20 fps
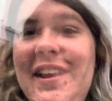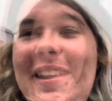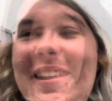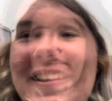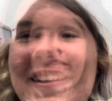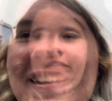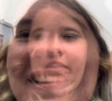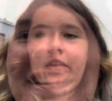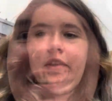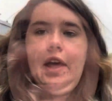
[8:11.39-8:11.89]

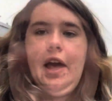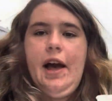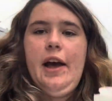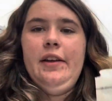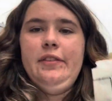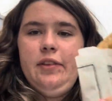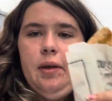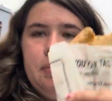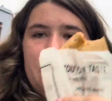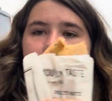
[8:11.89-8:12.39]
right, so
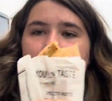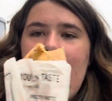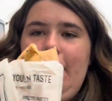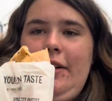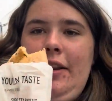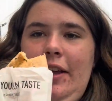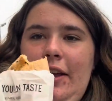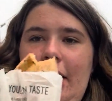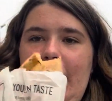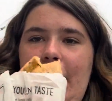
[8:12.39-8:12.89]
guys, I'm
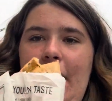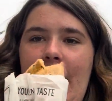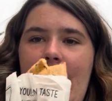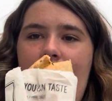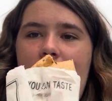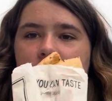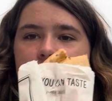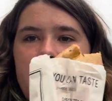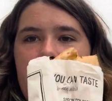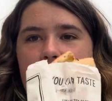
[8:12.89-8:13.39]
currently gonna
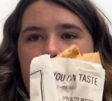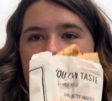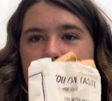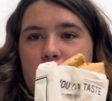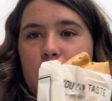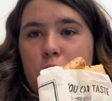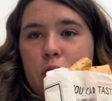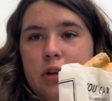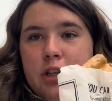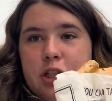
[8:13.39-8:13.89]
have a
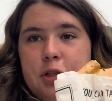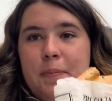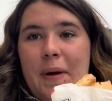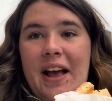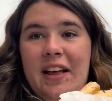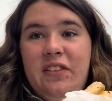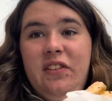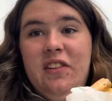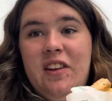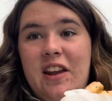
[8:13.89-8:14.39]
Cornish
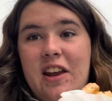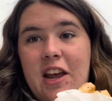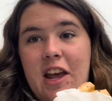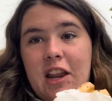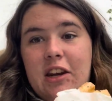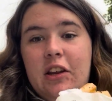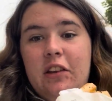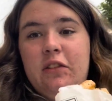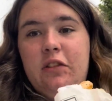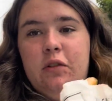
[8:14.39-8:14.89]
pasty.
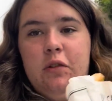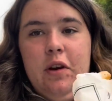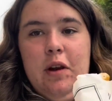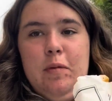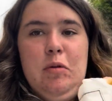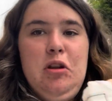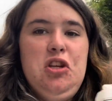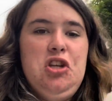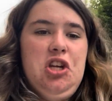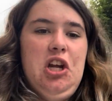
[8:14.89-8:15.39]
It is
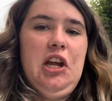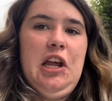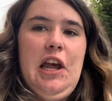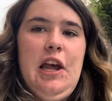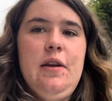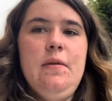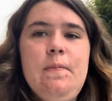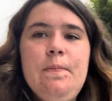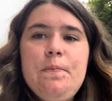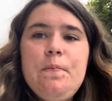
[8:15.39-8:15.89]
creamy
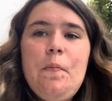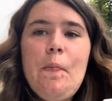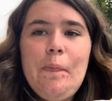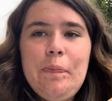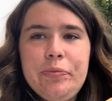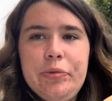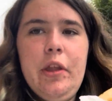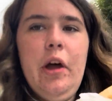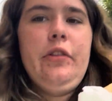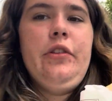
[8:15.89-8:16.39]
chicken,
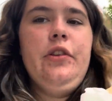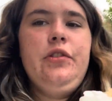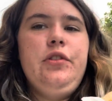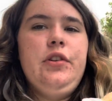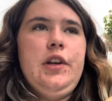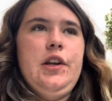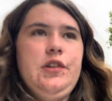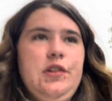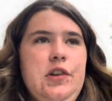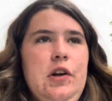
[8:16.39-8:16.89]
not the
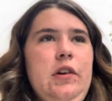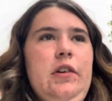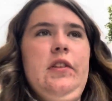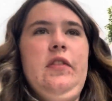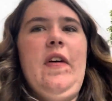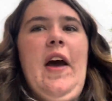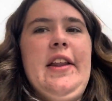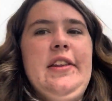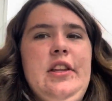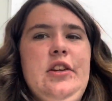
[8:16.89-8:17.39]
traditional, because
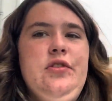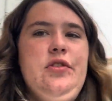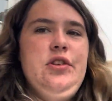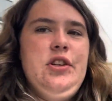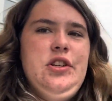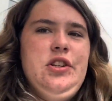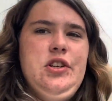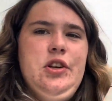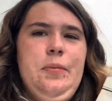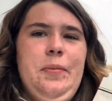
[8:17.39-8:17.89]
I've had the
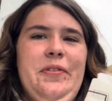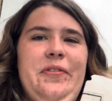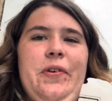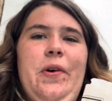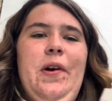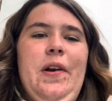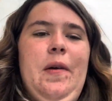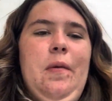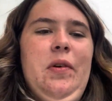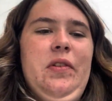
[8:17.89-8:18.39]
traditional
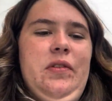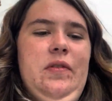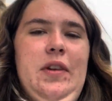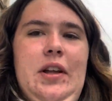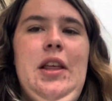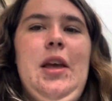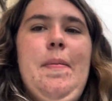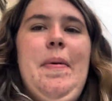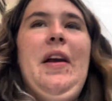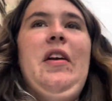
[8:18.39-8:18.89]
before and I wasn't
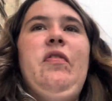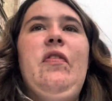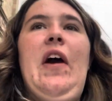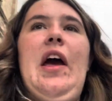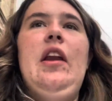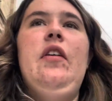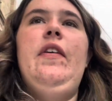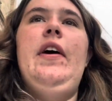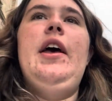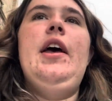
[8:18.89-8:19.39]
really a big
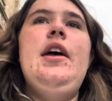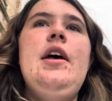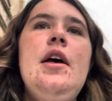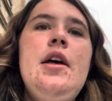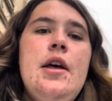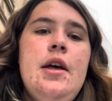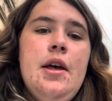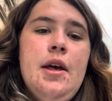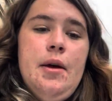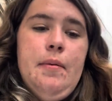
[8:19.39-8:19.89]
fan of it,
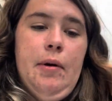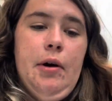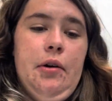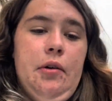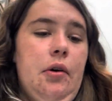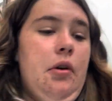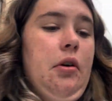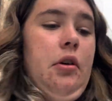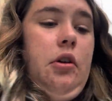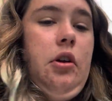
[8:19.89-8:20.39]
but
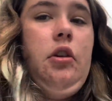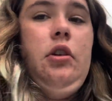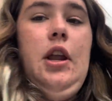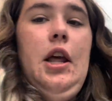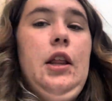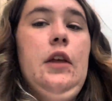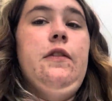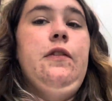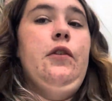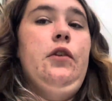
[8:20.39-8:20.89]
oh,
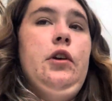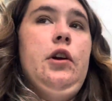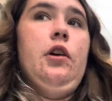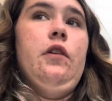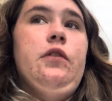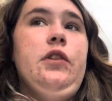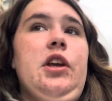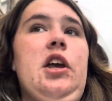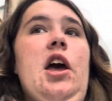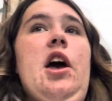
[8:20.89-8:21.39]
nearly falling
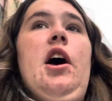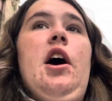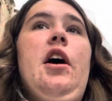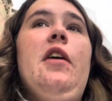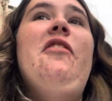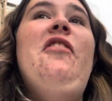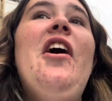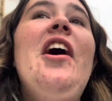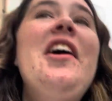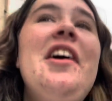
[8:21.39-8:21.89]
off the
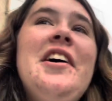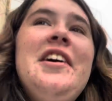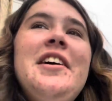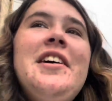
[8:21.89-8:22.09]
curve.